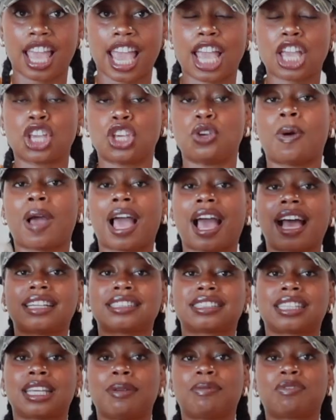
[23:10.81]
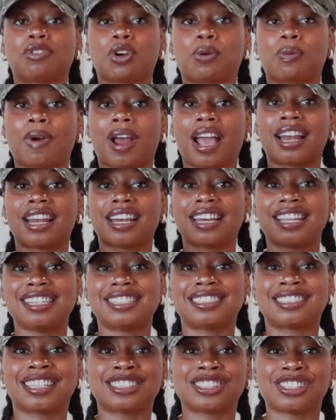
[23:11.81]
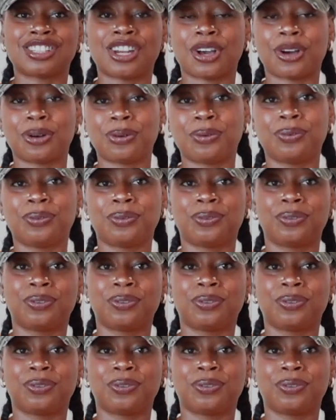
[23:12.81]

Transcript: and you ask him for a ride and he says no.